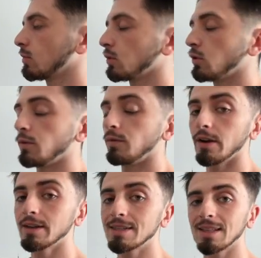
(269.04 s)
Do it
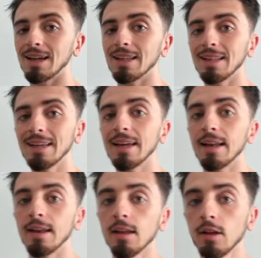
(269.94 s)
very slightly
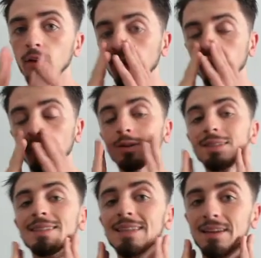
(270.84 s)
and
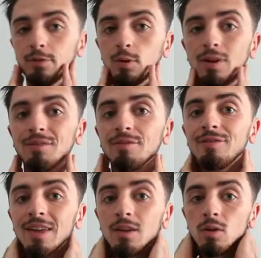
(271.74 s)
see if you can
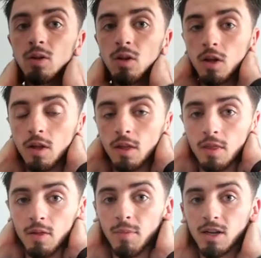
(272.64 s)
feel
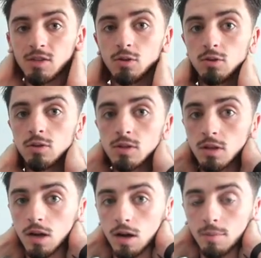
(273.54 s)
the muscles
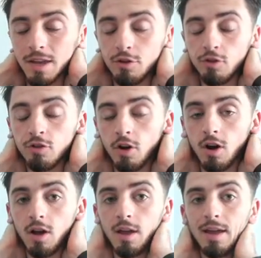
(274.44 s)
in your jaw
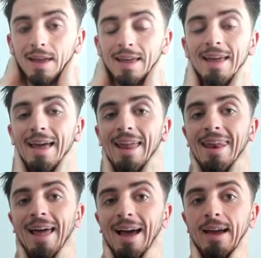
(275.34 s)
and
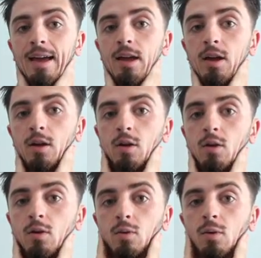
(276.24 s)
neck
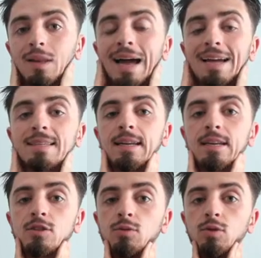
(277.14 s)
relaxing
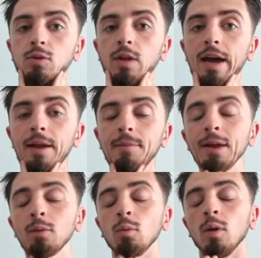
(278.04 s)
as you do that and
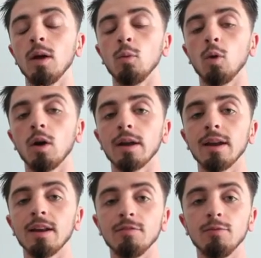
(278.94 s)
working and
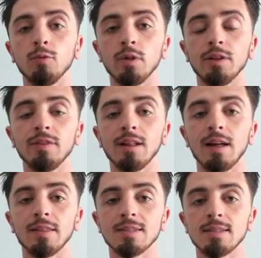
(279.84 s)
really feel out
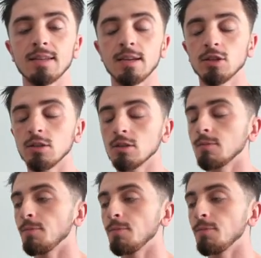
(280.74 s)
the sensations.